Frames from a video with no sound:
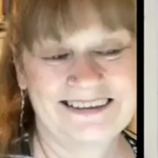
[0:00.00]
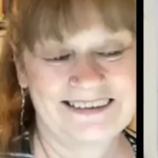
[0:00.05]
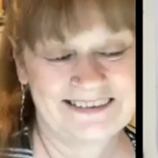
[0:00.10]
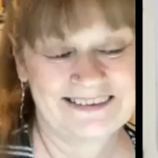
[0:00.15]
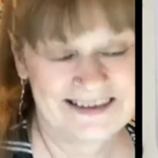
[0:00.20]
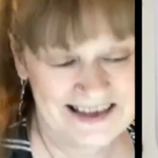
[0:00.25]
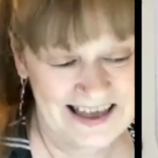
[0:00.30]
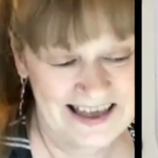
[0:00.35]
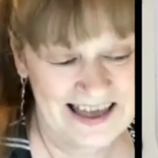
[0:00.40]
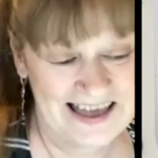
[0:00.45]

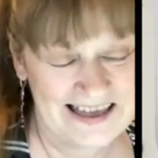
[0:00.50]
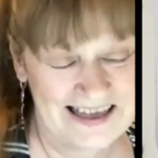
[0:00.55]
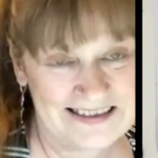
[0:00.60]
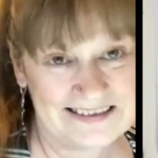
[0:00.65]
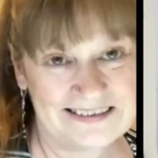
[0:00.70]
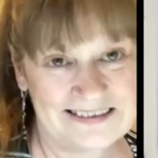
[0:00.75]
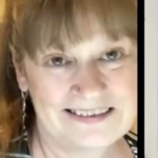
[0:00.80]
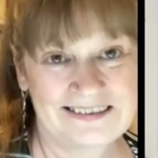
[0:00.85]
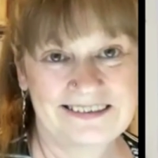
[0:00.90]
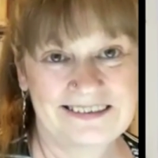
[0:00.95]
Yeah.
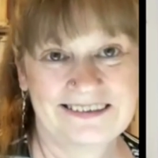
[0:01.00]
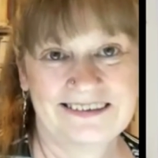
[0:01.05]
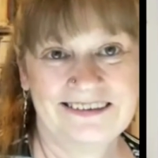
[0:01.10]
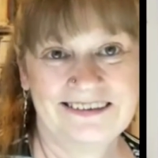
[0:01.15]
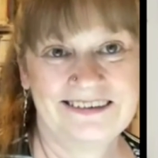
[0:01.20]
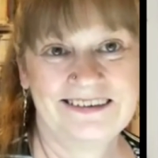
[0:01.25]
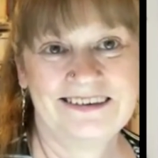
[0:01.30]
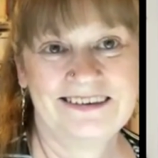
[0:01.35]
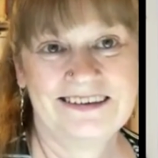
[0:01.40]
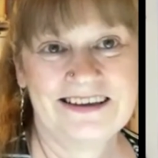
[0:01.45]

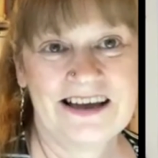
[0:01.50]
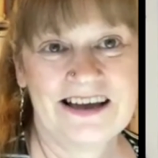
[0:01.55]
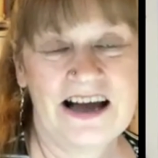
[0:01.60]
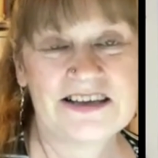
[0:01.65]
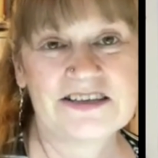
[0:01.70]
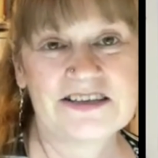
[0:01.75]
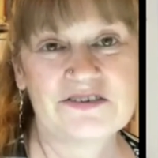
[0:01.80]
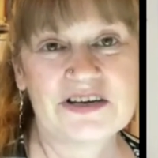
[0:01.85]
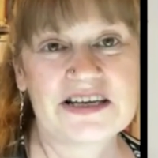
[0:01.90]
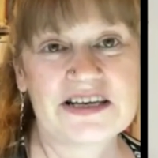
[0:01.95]
I
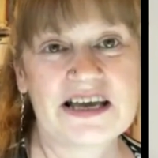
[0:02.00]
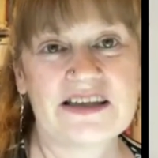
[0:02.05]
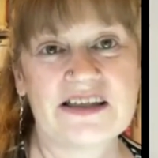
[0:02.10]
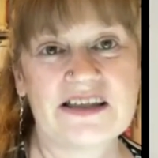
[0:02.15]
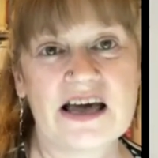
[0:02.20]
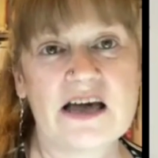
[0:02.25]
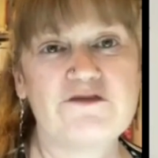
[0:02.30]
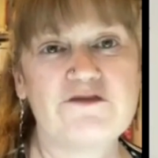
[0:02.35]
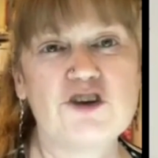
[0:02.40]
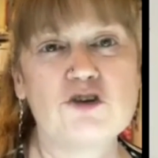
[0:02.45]
said I get
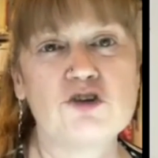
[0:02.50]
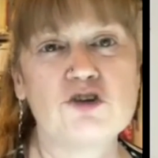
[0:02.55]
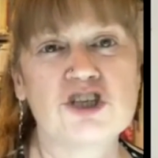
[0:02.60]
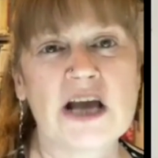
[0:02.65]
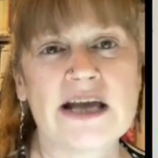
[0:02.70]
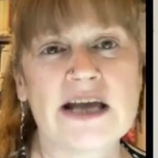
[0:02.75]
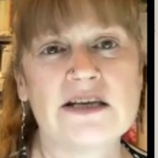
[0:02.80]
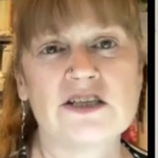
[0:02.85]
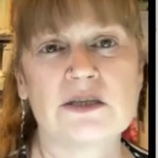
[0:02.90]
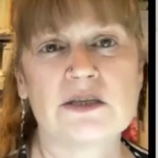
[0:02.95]
that. Have you
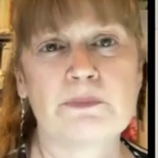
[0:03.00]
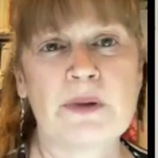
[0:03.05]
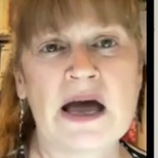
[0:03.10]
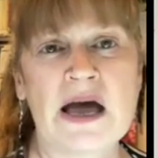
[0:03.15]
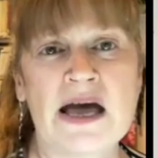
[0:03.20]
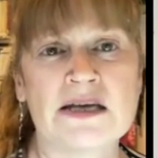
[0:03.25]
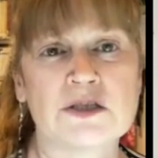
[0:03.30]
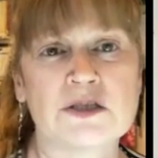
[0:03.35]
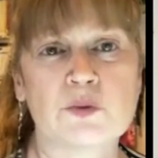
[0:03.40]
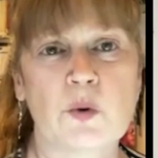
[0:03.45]
changed the
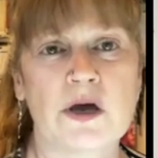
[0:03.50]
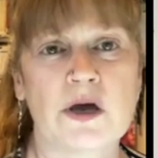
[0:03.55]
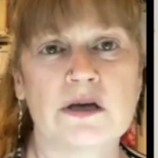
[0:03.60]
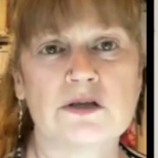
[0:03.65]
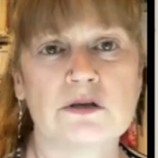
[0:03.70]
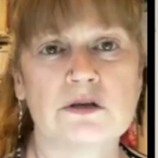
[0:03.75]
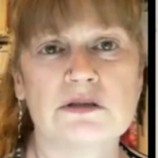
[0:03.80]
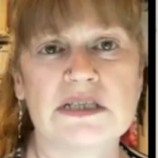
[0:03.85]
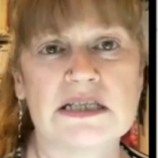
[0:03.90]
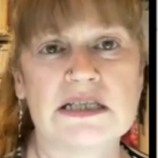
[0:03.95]
password
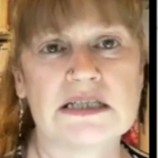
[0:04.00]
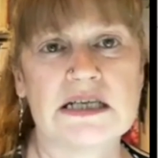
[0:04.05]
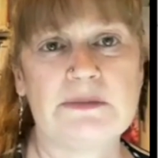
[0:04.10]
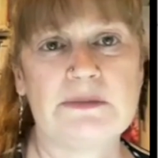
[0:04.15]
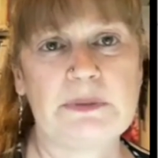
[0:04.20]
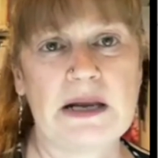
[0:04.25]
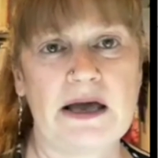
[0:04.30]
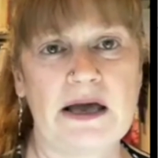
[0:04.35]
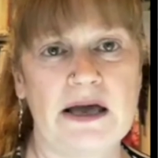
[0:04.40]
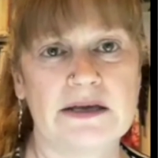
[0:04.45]
on Disney
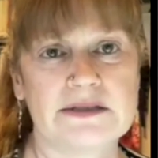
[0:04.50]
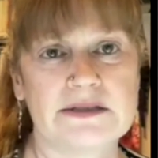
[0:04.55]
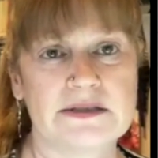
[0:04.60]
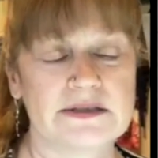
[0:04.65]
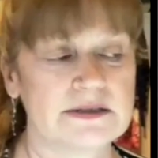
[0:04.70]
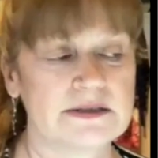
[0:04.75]
Plus?